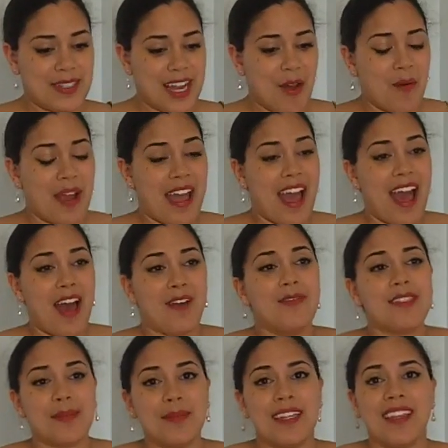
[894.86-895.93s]
now I
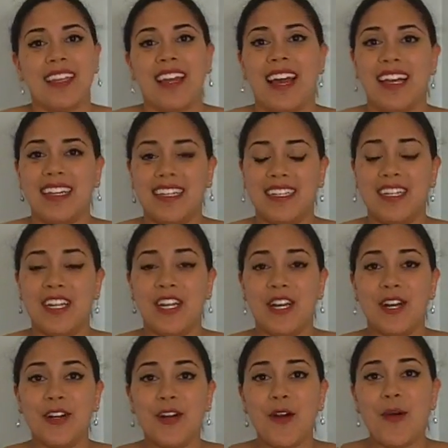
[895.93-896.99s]
have something that I can
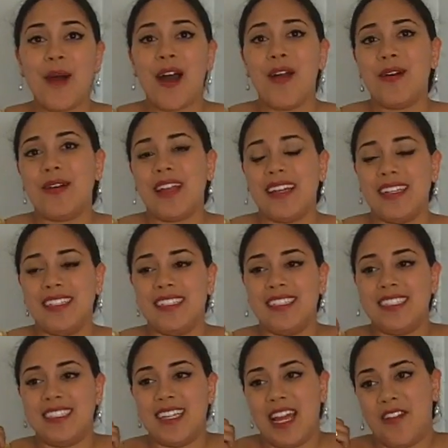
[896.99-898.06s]
go out
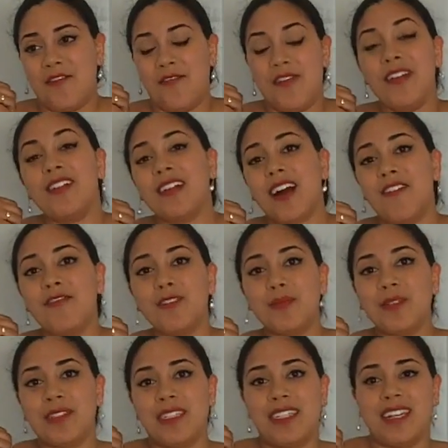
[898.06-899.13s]
and feel
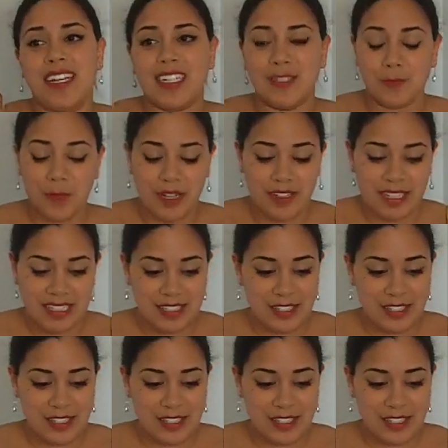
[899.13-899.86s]
comfortable in. I can wear